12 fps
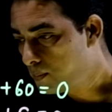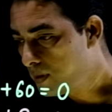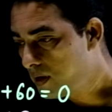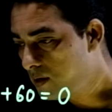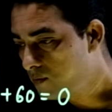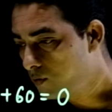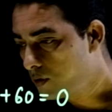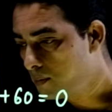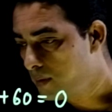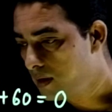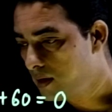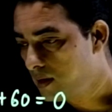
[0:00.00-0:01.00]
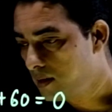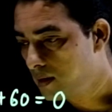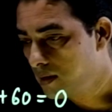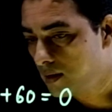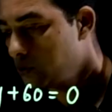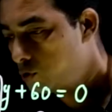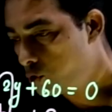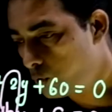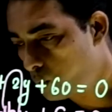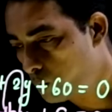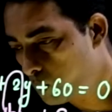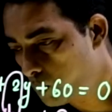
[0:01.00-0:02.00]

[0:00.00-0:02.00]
b would be 2.